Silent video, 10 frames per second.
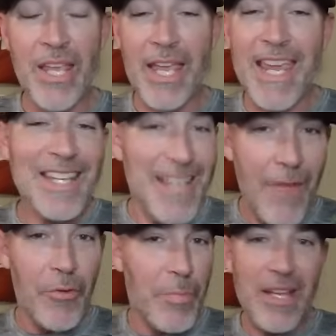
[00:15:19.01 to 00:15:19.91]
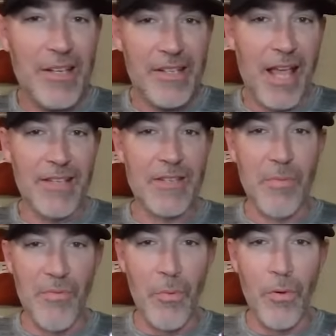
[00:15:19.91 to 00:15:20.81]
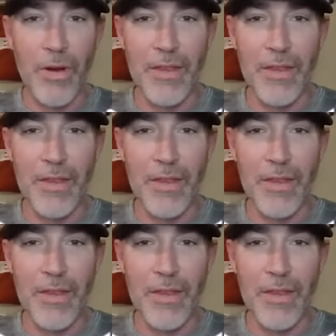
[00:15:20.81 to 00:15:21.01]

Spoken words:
he had never been to Texas before.